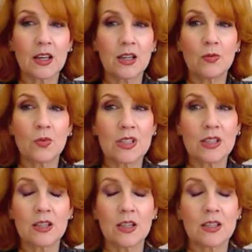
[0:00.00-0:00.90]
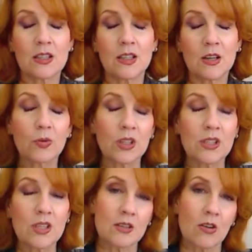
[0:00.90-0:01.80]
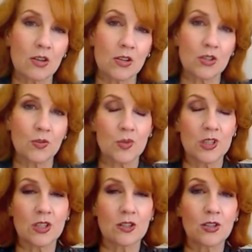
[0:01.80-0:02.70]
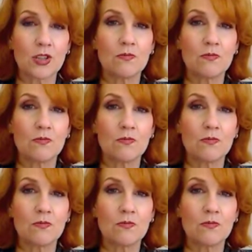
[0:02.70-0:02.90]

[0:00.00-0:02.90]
And it wasn't until I really started to research